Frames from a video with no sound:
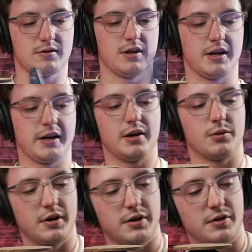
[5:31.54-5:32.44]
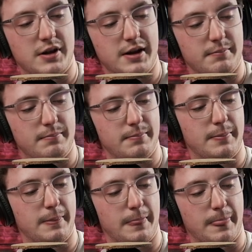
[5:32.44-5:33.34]
Nah, I don't want to do that.
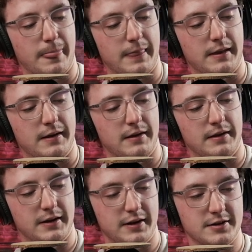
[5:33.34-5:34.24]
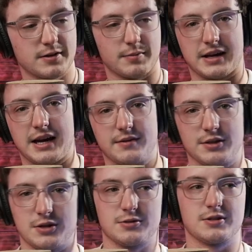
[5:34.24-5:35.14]
Here's something I
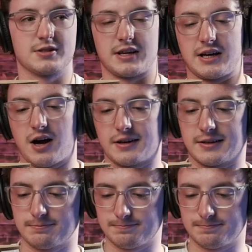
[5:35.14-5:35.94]
haven't used since I got it.